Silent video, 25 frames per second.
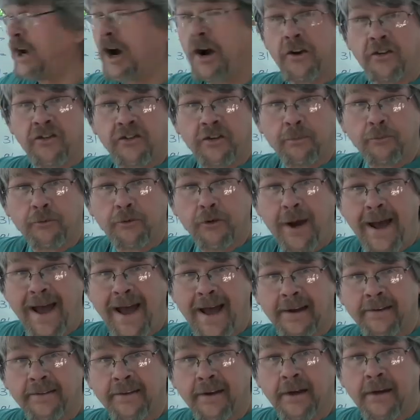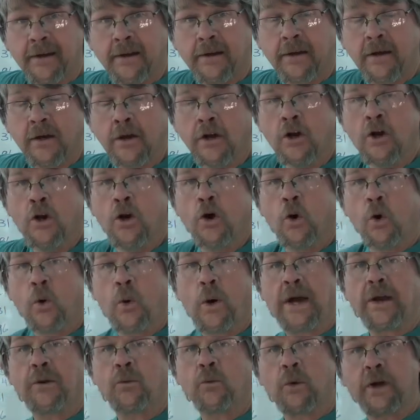are subtracting.
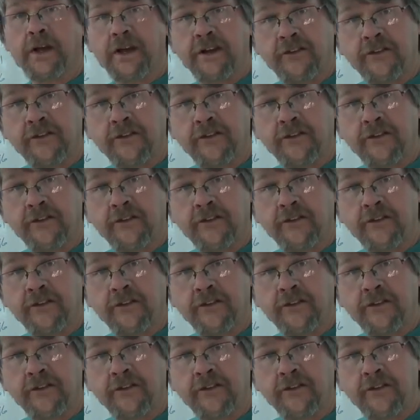When we